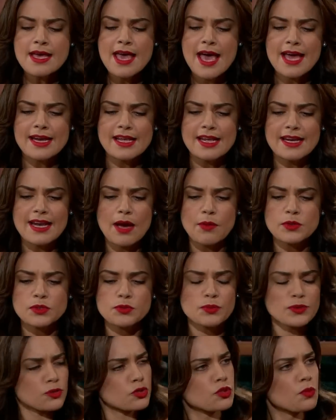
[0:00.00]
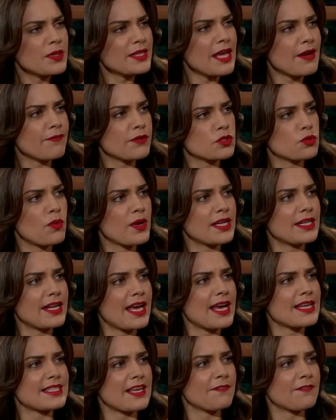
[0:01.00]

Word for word: And and I was doing that for 20 days.